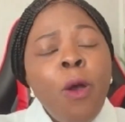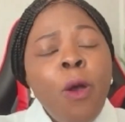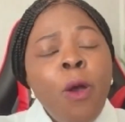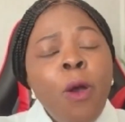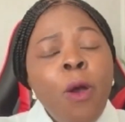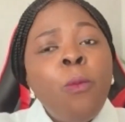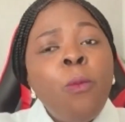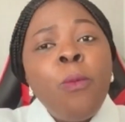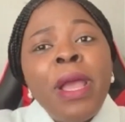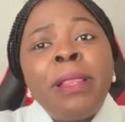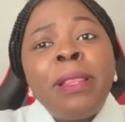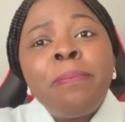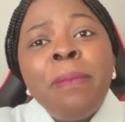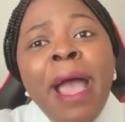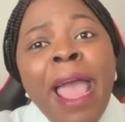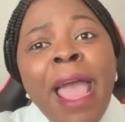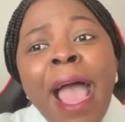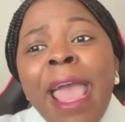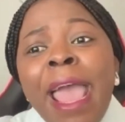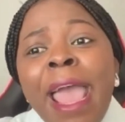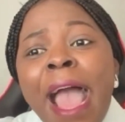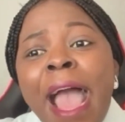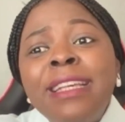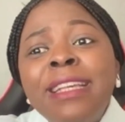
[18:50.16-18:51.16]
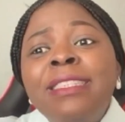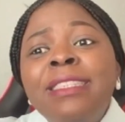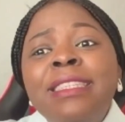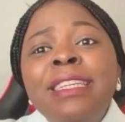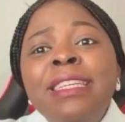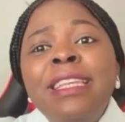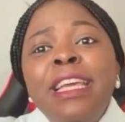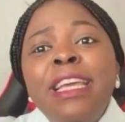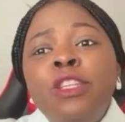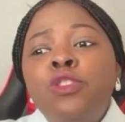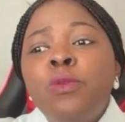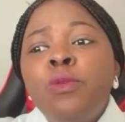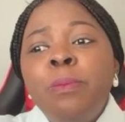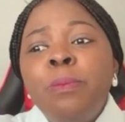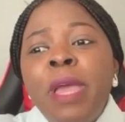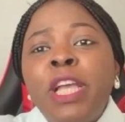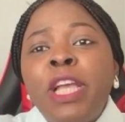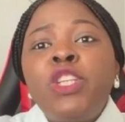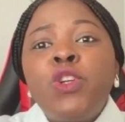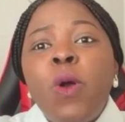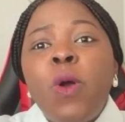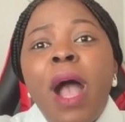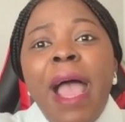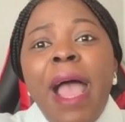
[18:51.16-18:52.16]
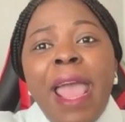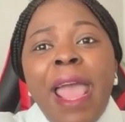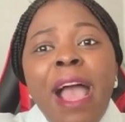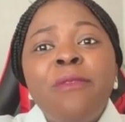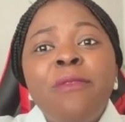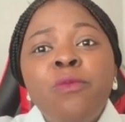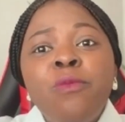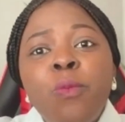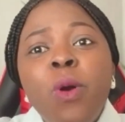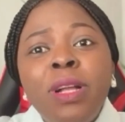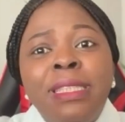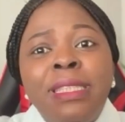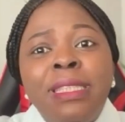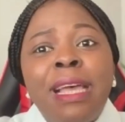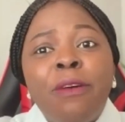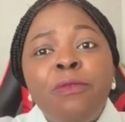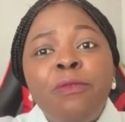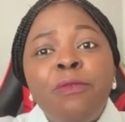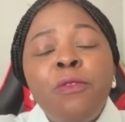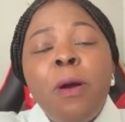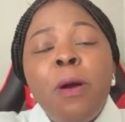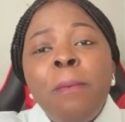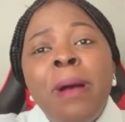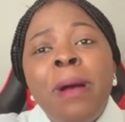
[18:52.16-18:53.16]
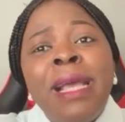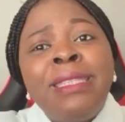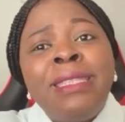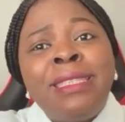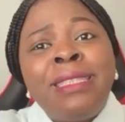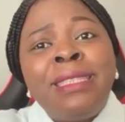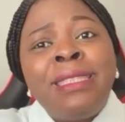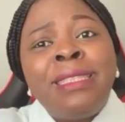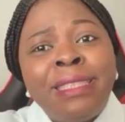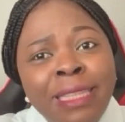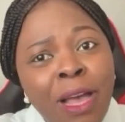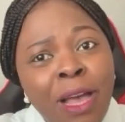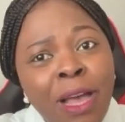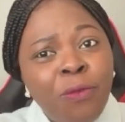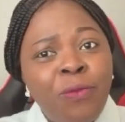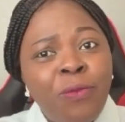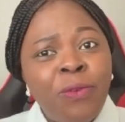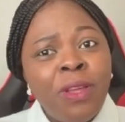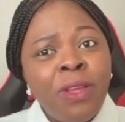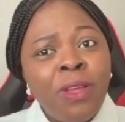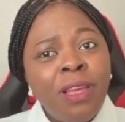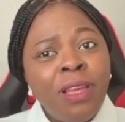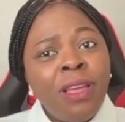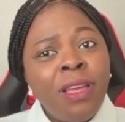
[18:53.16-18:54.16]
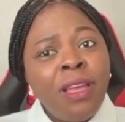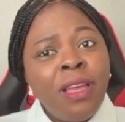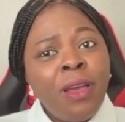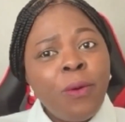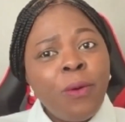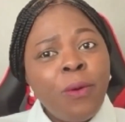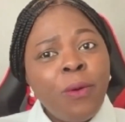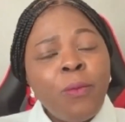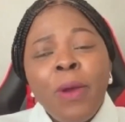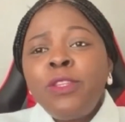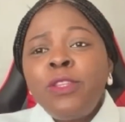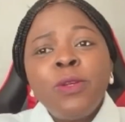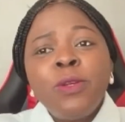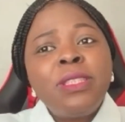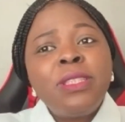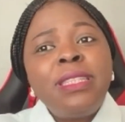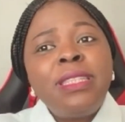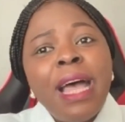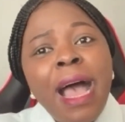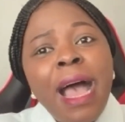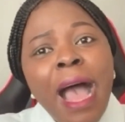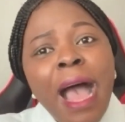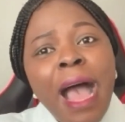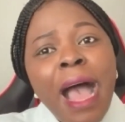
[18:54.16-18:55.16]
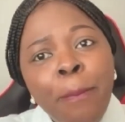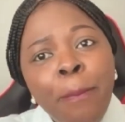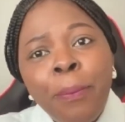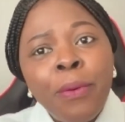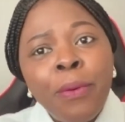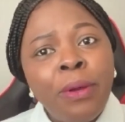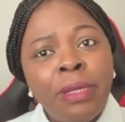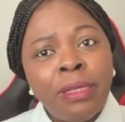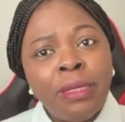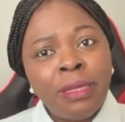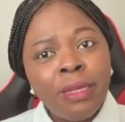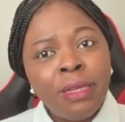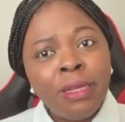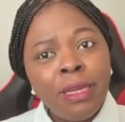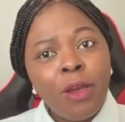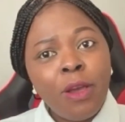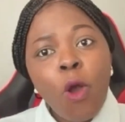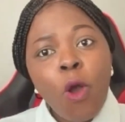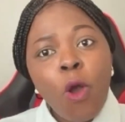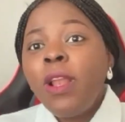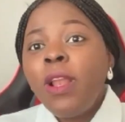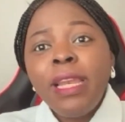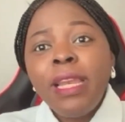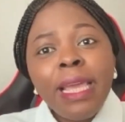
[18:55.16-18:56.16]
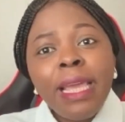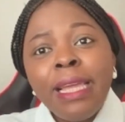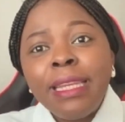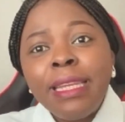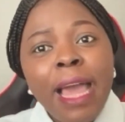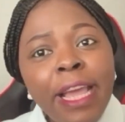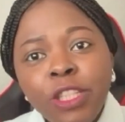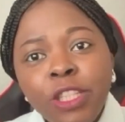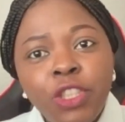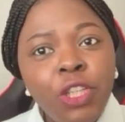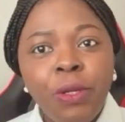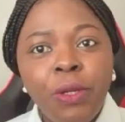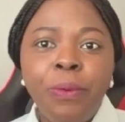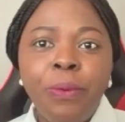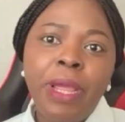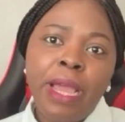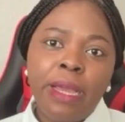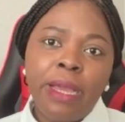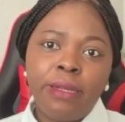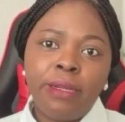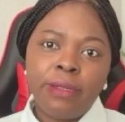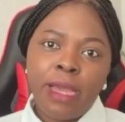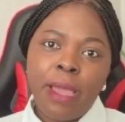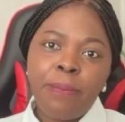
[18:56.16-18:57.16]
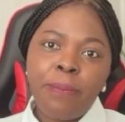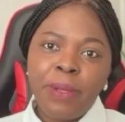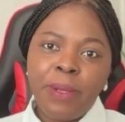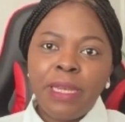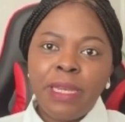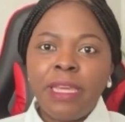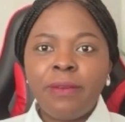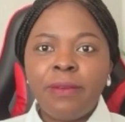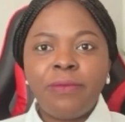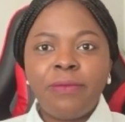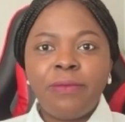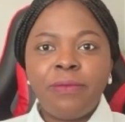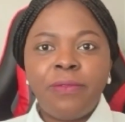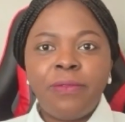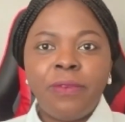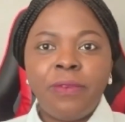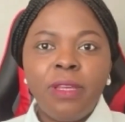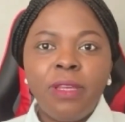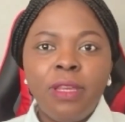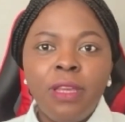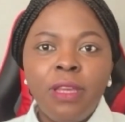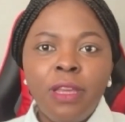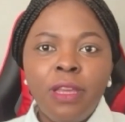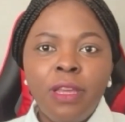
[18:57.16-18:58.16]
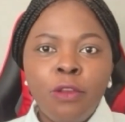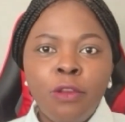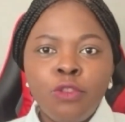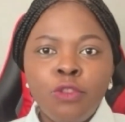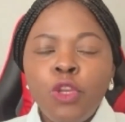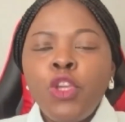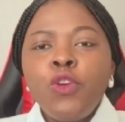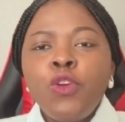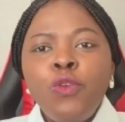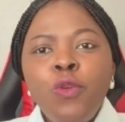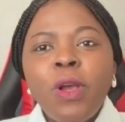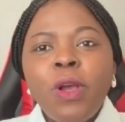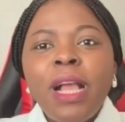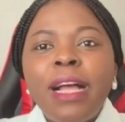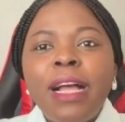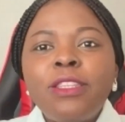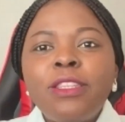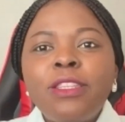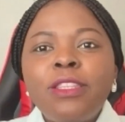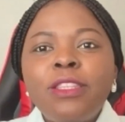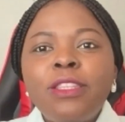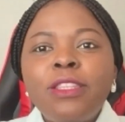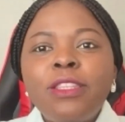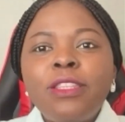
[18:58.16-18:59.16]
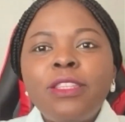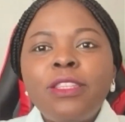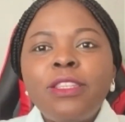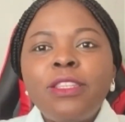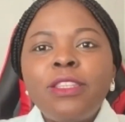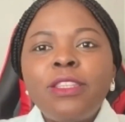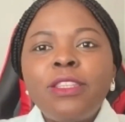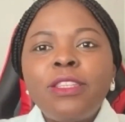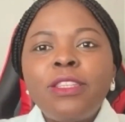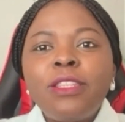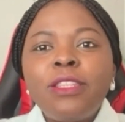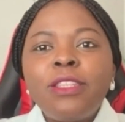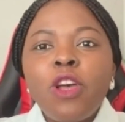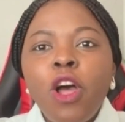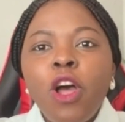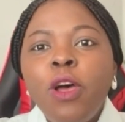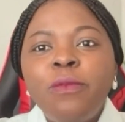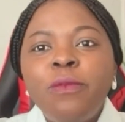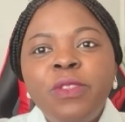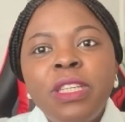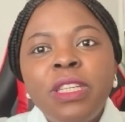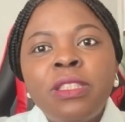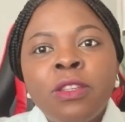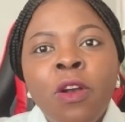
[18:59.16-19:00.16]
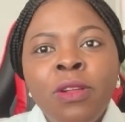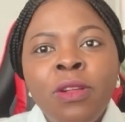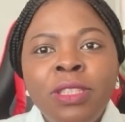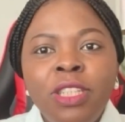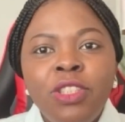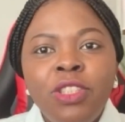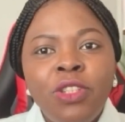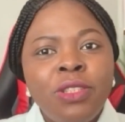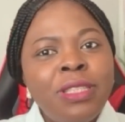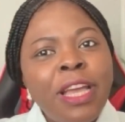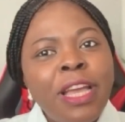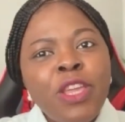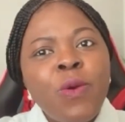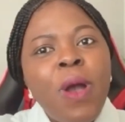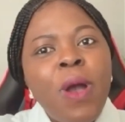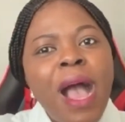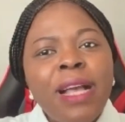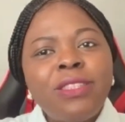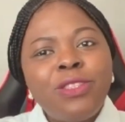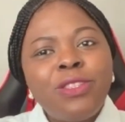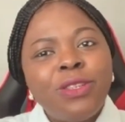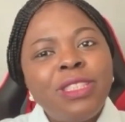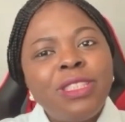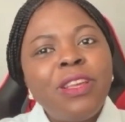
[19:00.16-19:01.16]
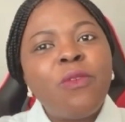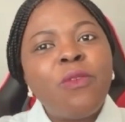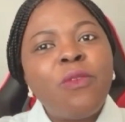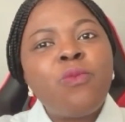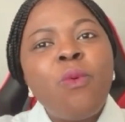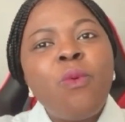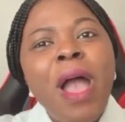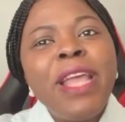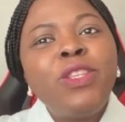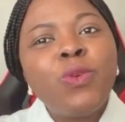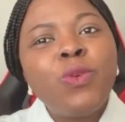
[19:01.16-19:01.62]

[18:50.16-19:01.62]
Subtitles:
With I still need to make sure I have water for myself. Where does that happen? Only in Nigeria, I believe. So you look at all of these conditions and you ask yourself, why do